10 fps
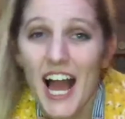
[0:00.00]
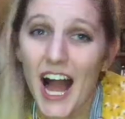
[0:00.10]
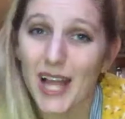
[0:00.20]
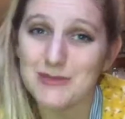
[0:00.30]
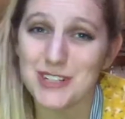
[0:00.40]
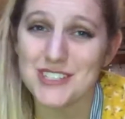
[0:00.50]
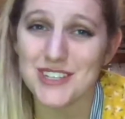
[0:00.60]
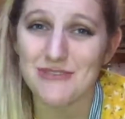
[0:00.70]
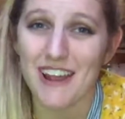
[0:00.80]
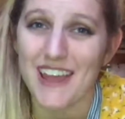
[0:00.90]
I'm Tristan
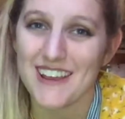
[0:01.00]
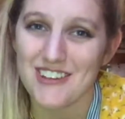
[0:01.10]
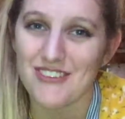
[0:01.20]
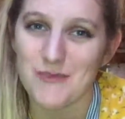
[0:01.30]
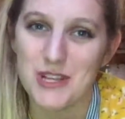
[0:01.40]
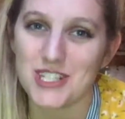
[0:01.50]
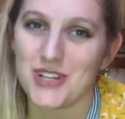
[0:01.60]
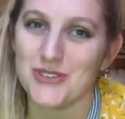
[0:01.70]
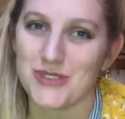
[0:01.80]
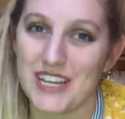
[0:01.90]
Ray, and you've had my
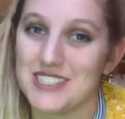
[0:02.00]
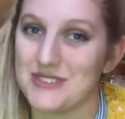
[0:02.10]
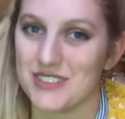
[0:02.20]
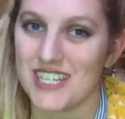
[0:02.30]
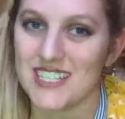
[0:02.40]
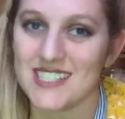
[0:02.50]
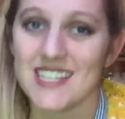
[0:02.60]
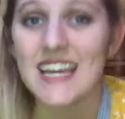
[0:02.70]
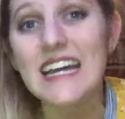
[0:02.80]
channel, Rheas Reads.